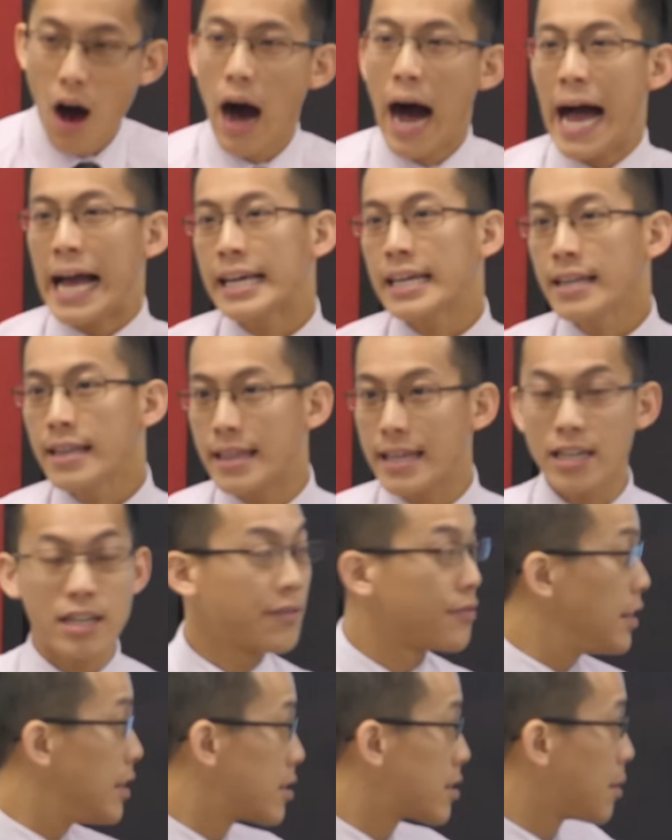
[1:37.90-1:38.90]
I can think
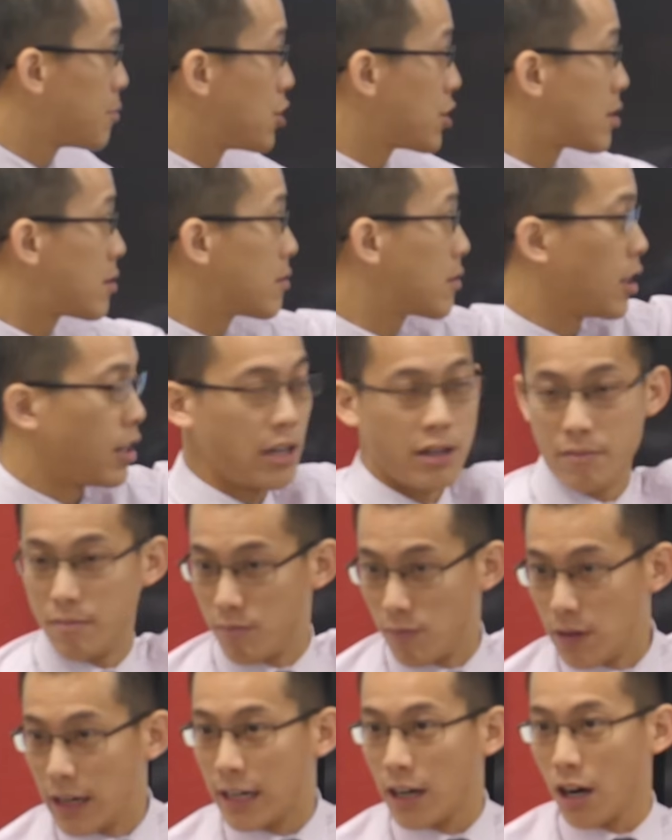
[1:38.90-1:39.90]
of this, I'm just going to
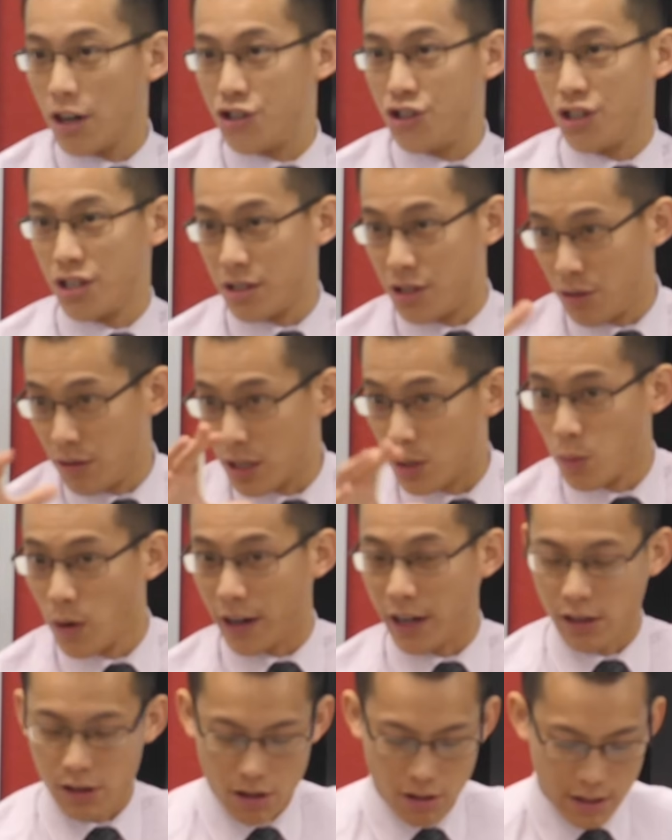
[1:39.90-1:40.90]
encourage you to do this
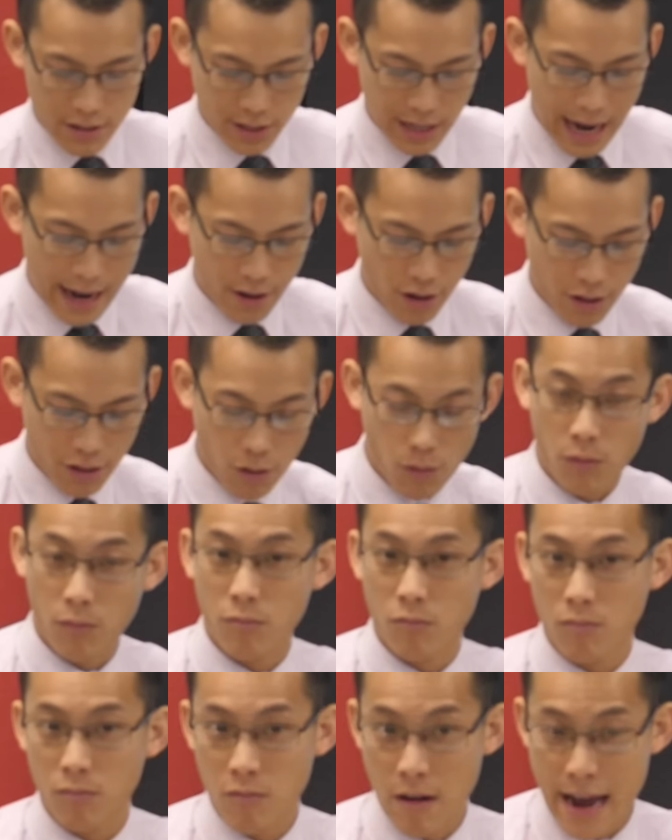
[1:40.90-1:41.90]
working alongside on the
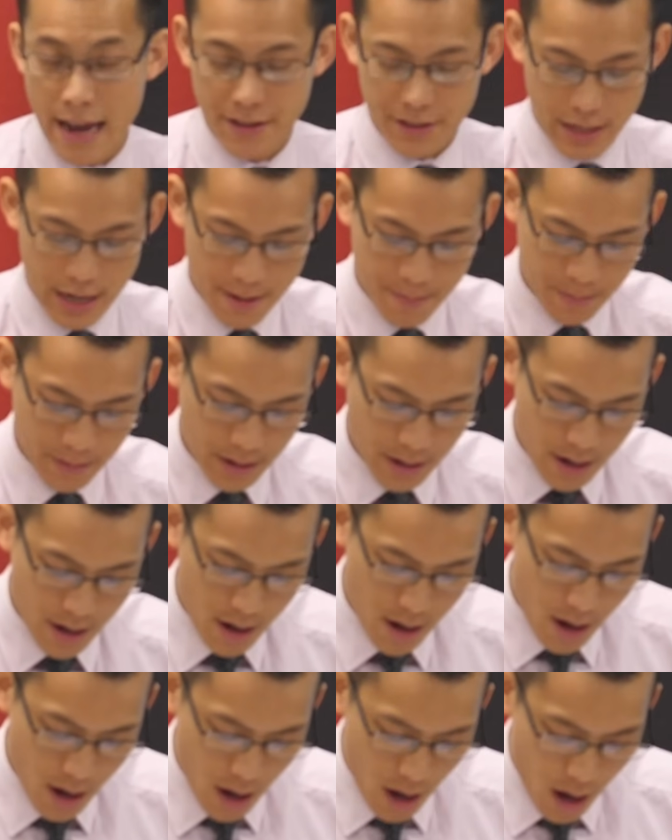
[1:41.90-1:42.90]
right hand side.
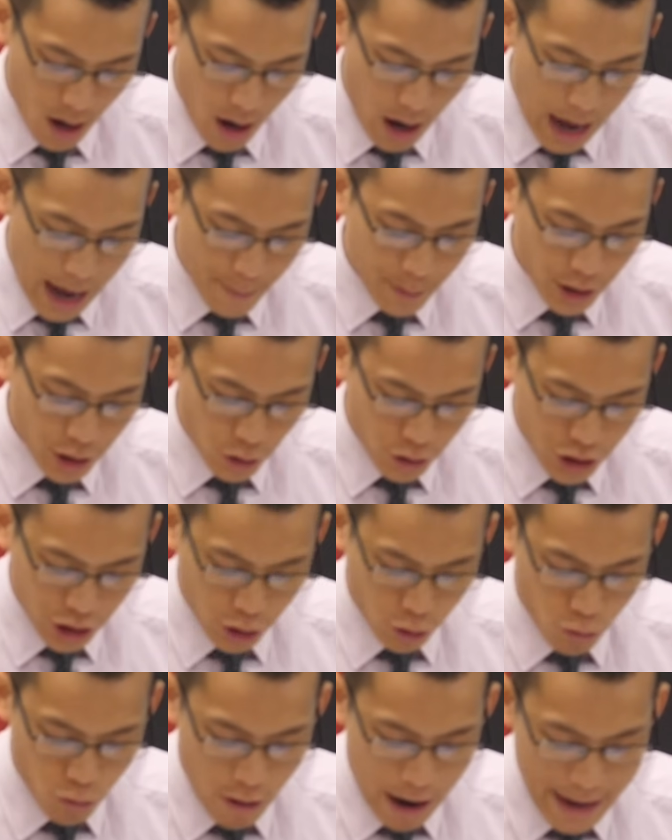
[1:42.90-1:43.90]
I'm going to
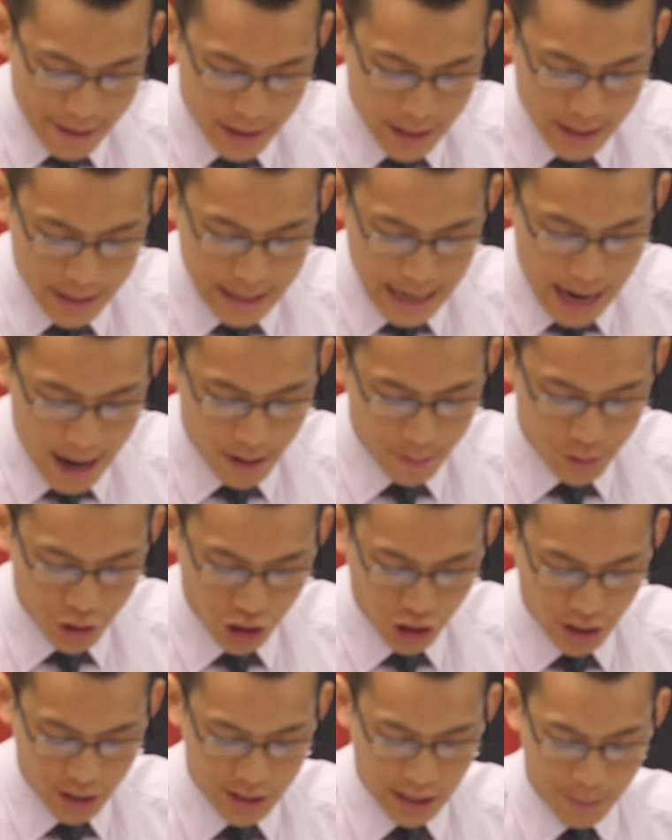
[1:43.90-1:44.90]
just write this out. I'm
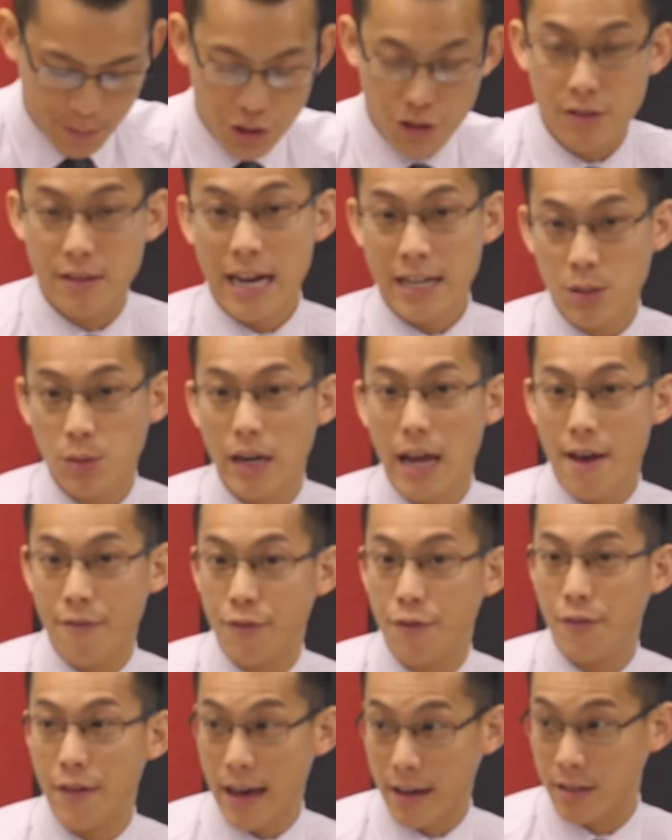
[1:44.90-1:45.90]
just going to substitute. That's what
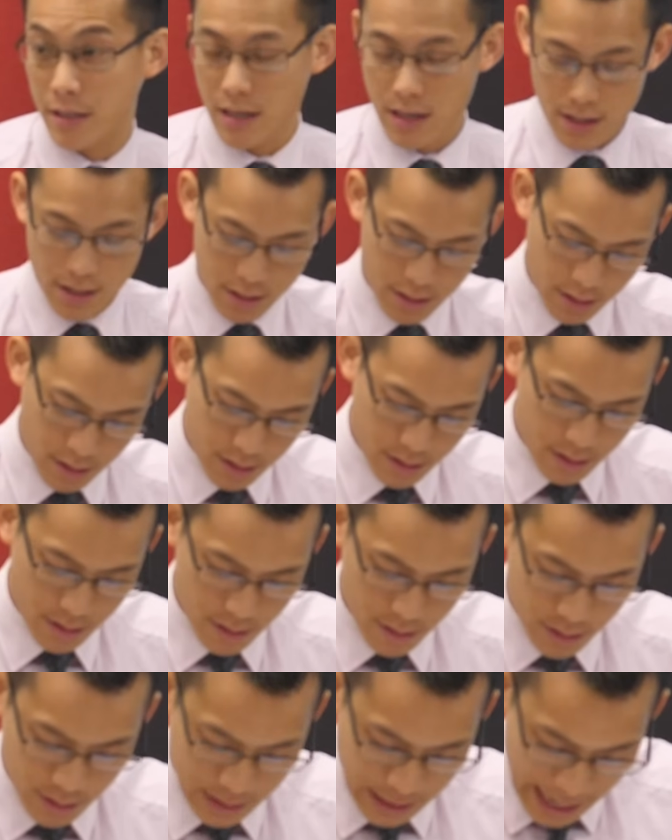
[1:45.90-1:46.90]
f of x is.
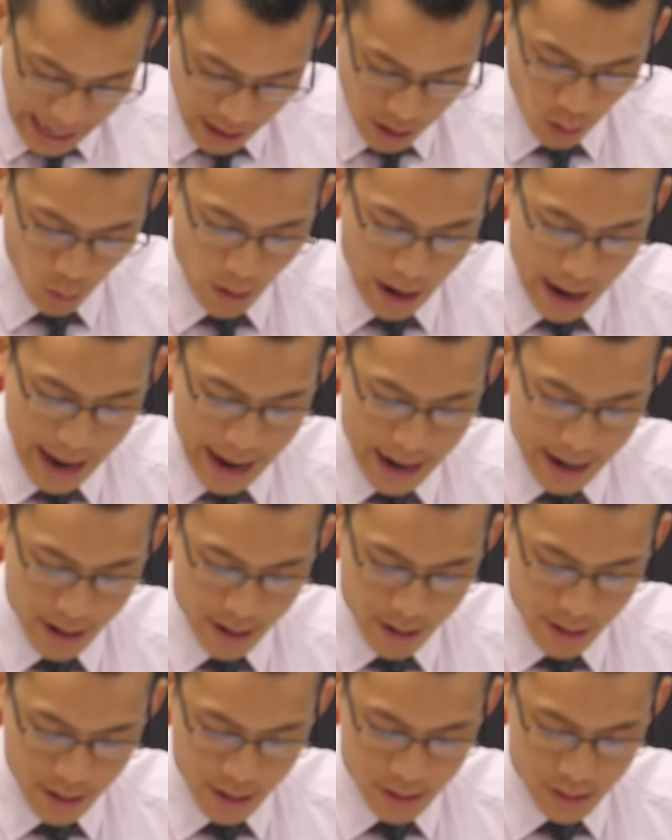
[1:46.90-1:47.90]
Take away
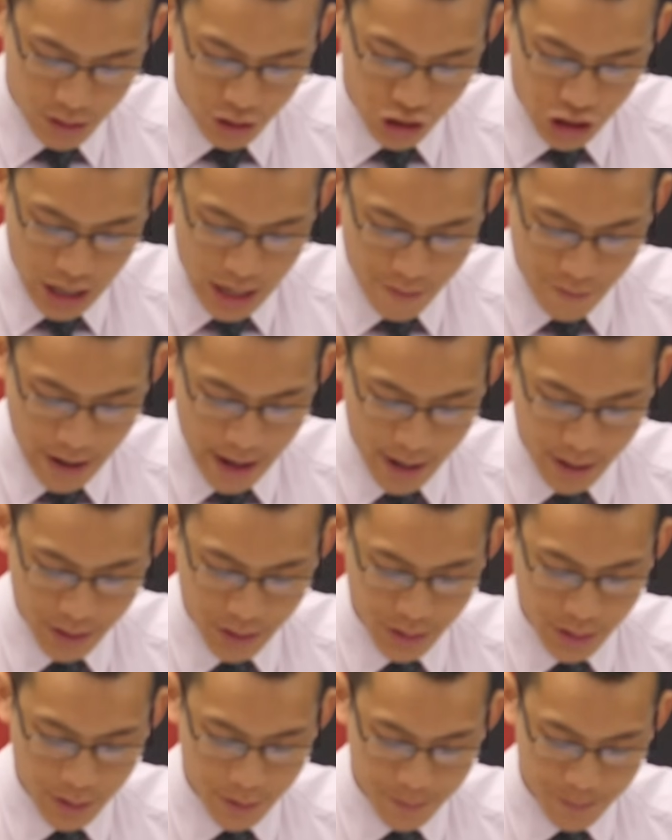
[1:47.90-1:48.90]
g of
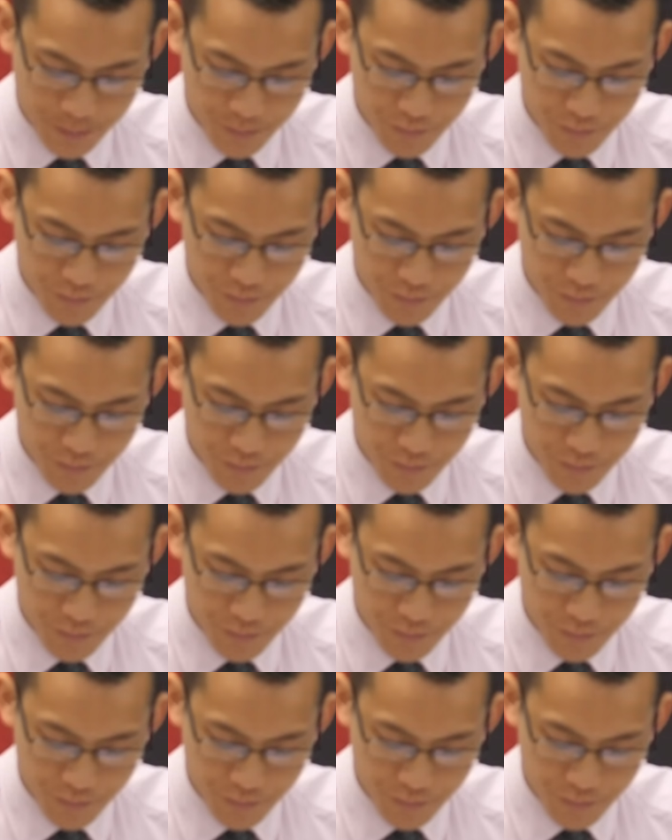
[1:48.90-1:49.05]
x.